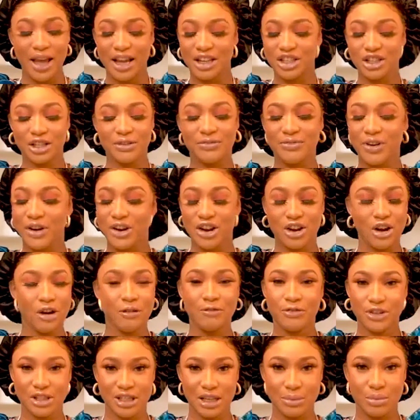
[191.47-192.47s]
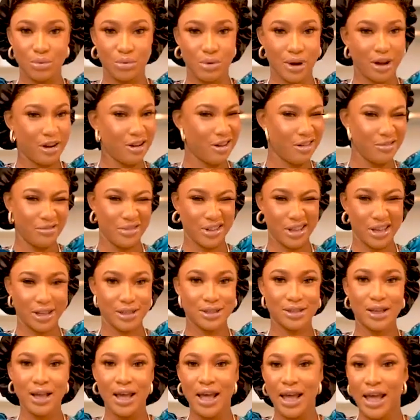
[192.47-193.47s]
It's just very comfortable and
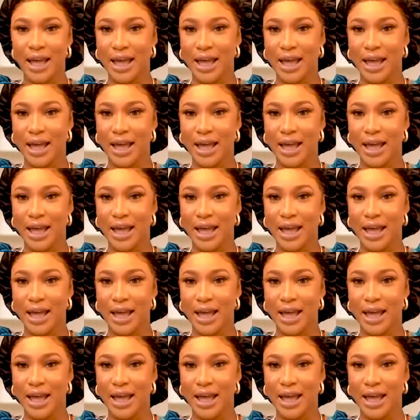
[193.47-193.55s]
convenient.